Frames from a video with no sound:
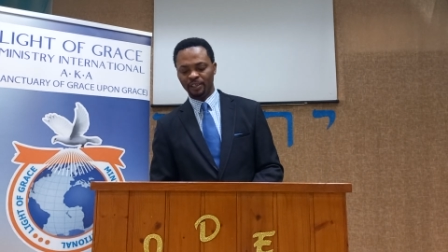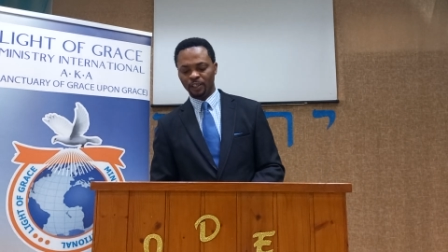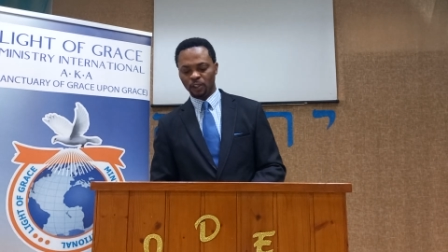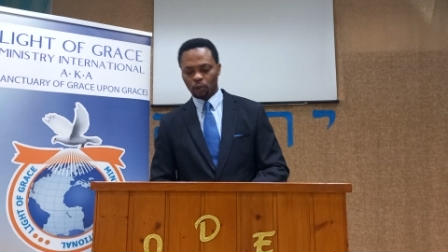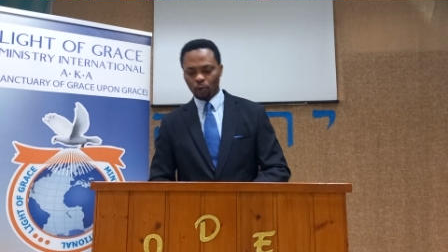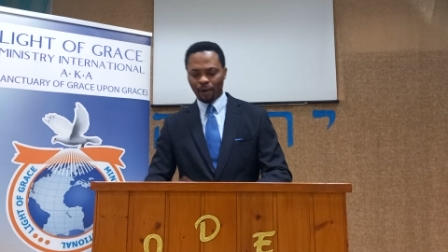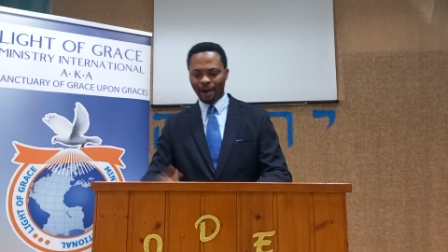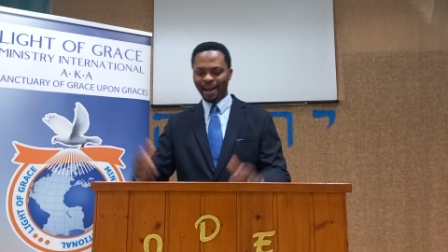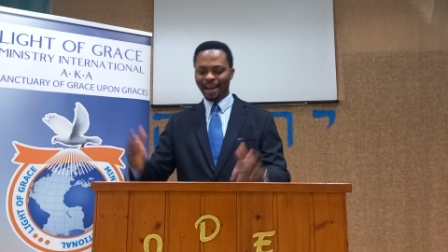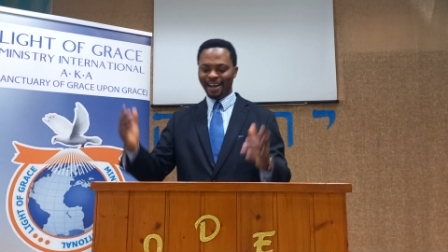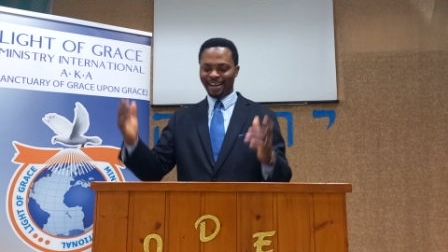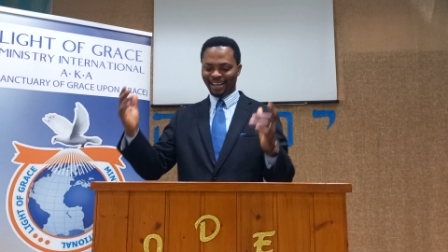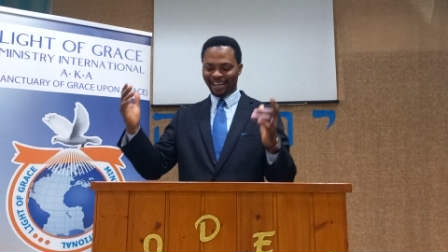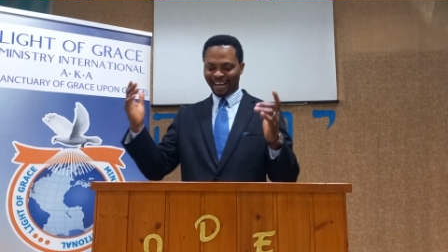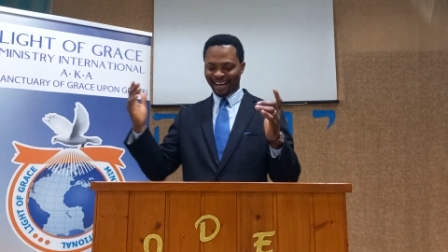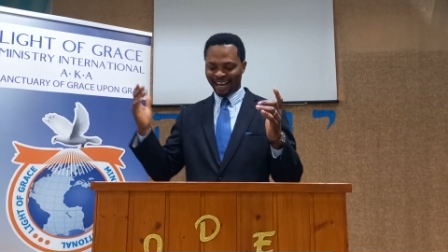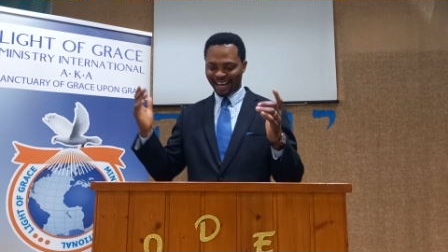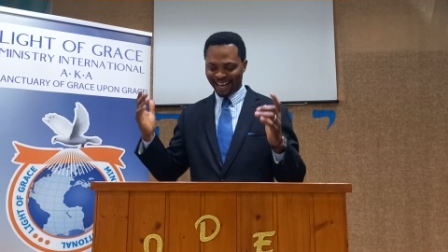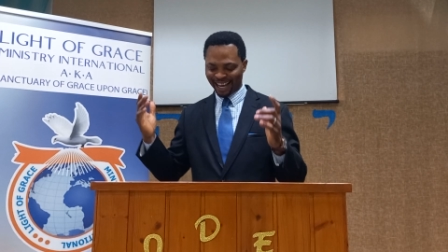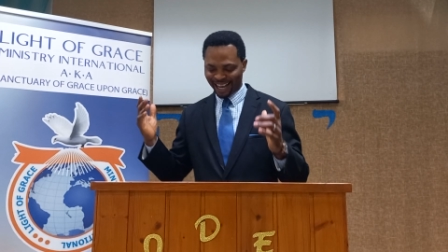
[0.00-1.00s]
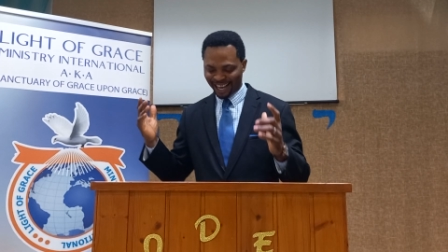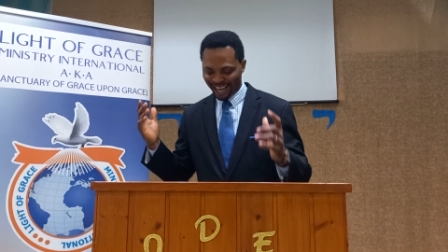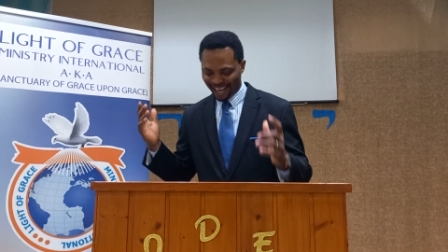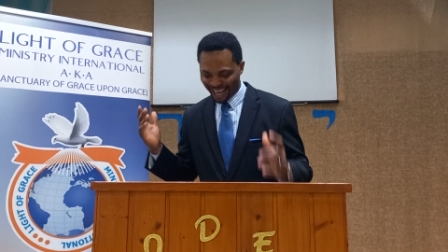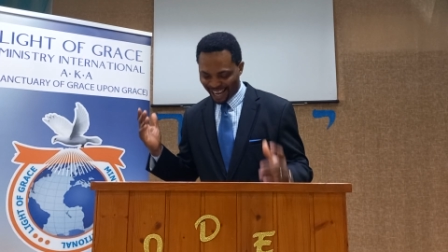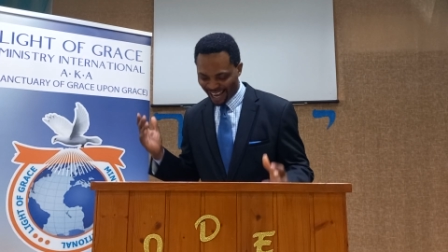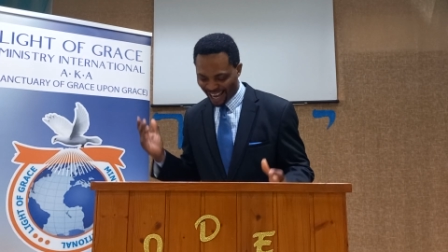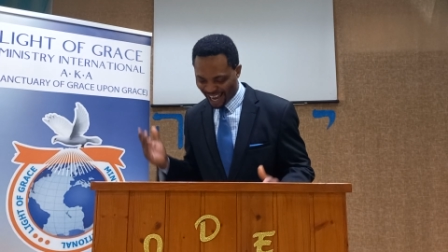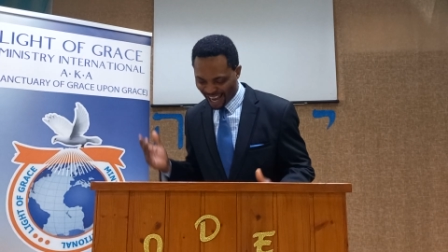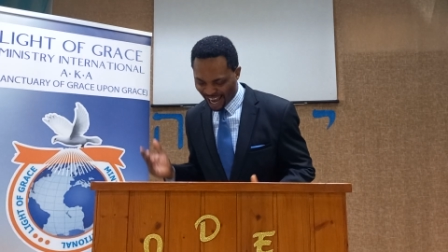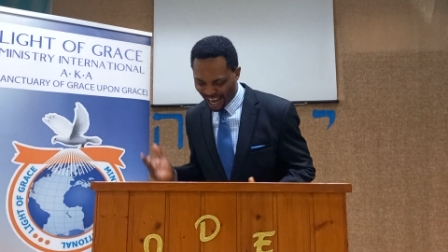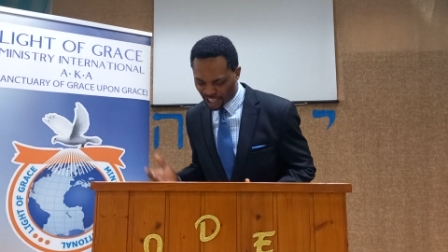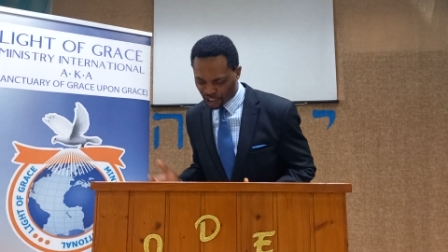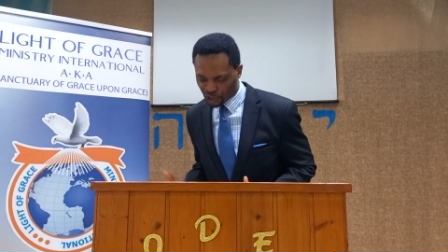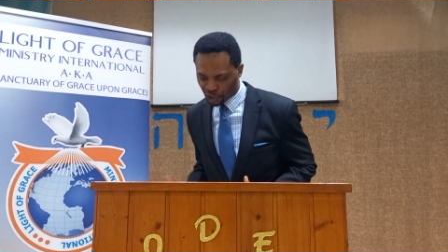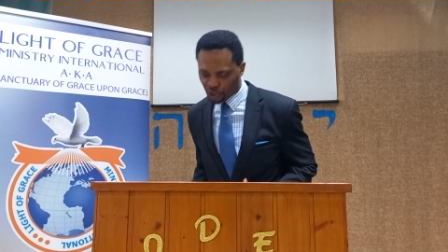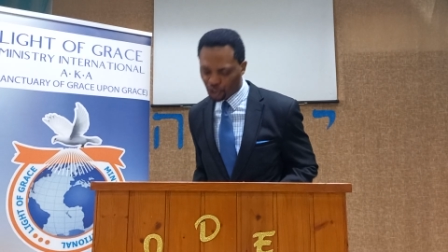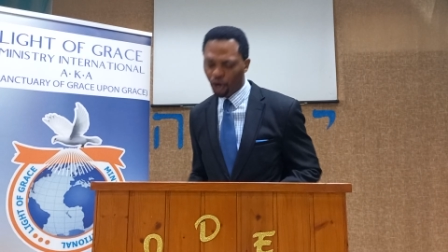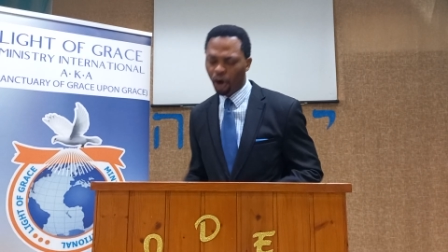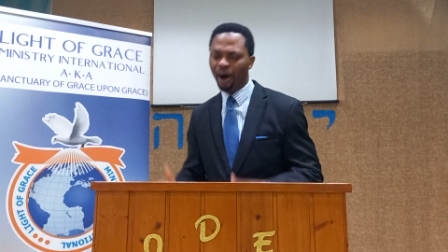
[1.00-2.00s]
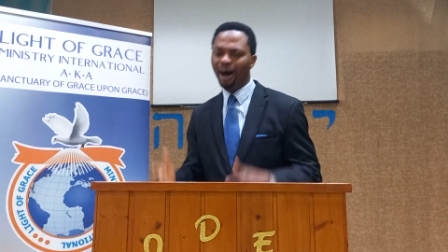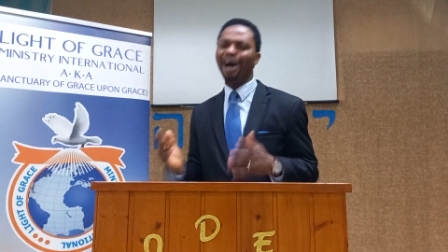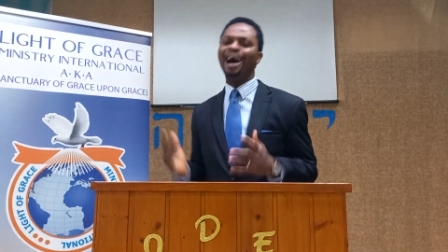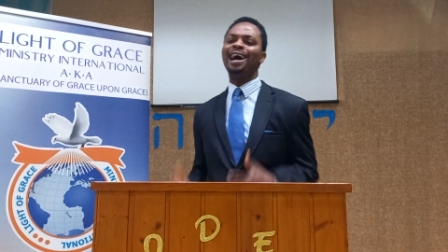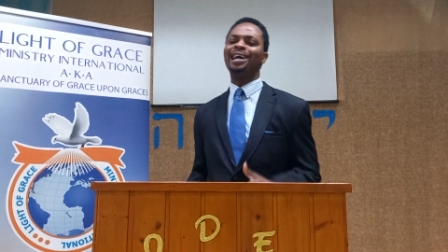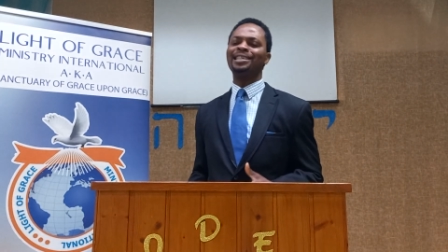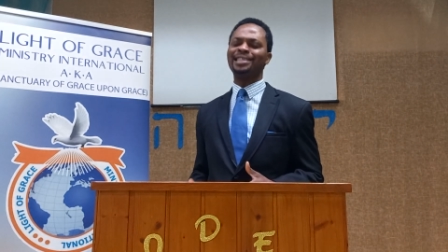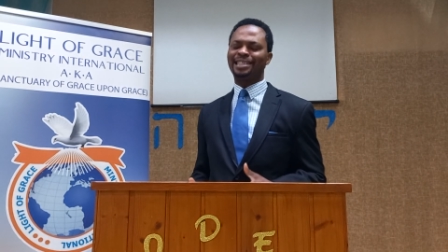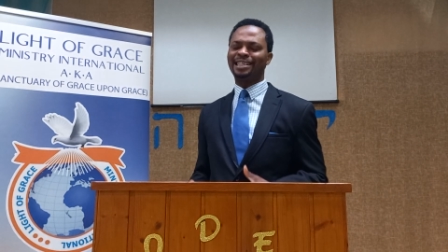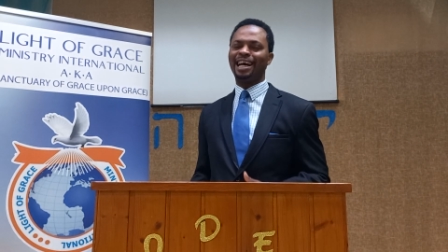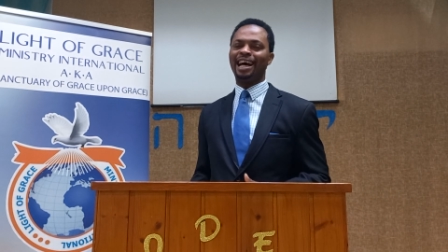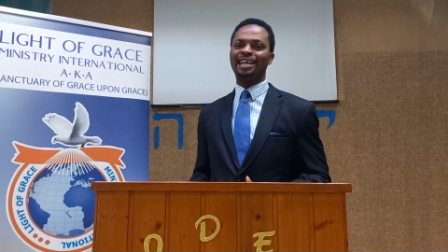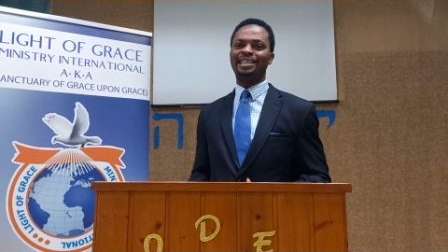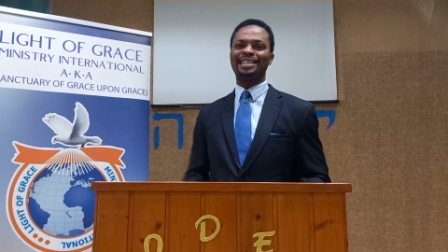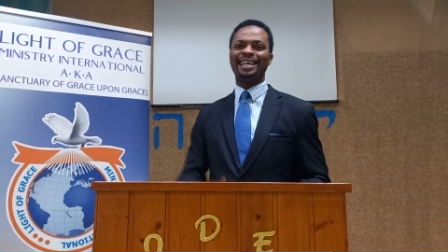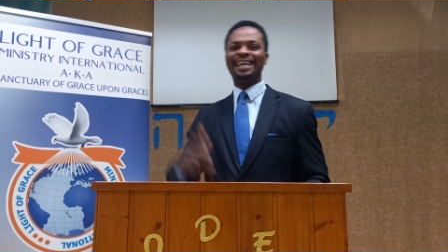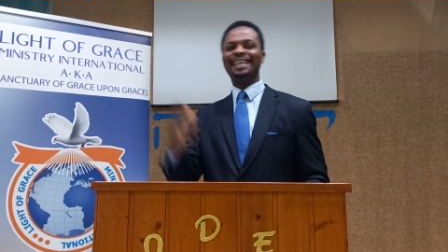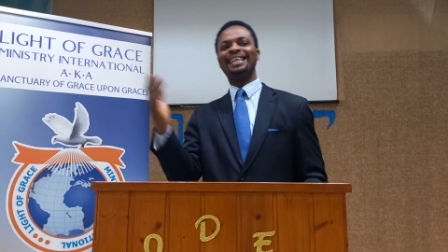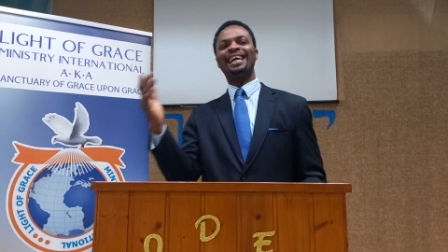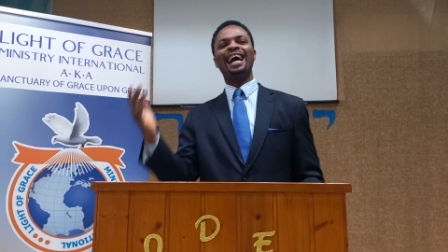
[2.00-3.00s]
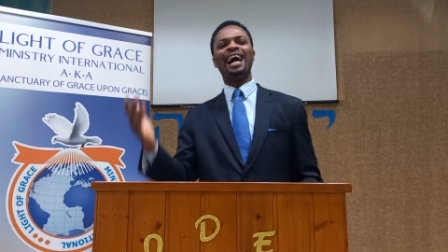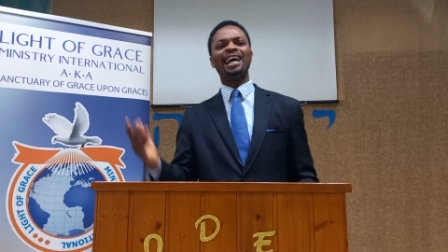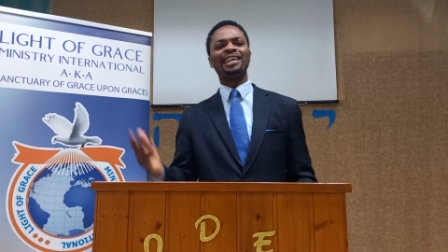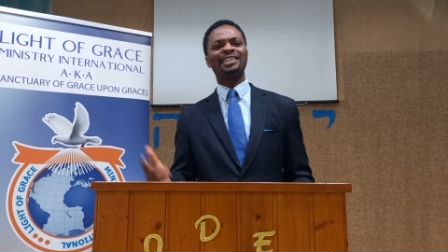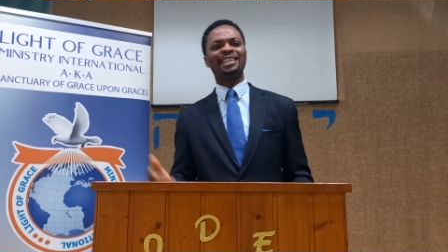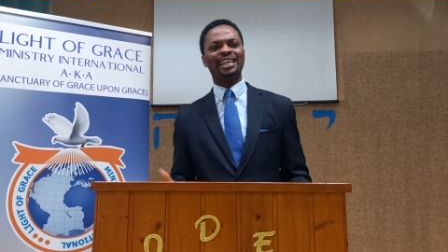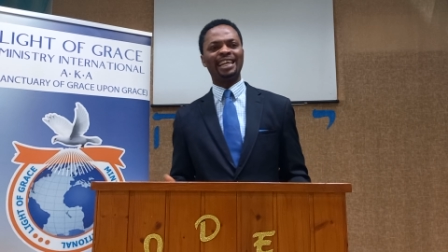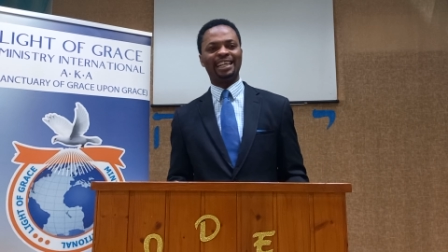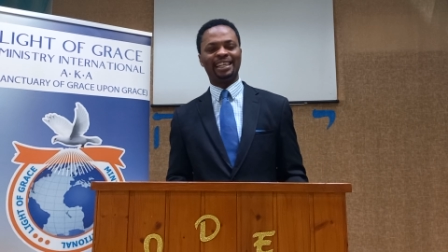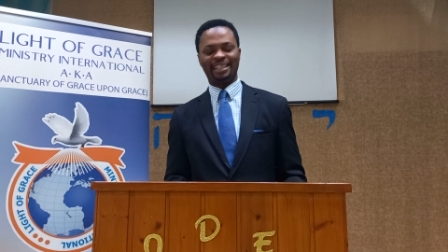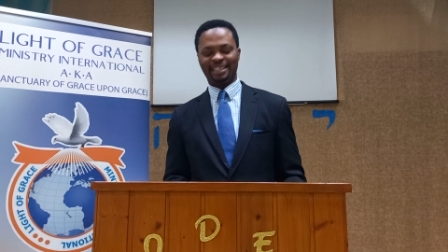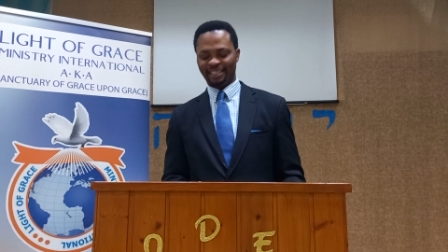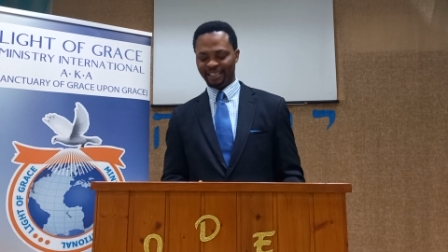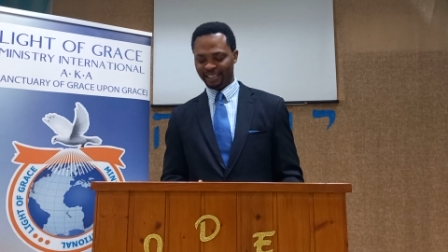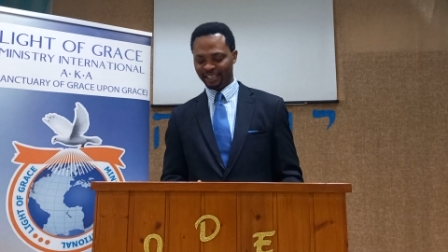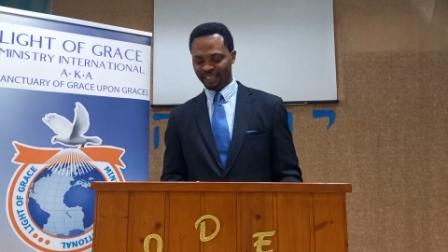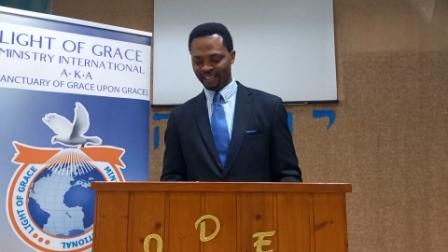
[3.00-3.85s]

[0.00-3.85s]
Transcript: To ensure answers and asking.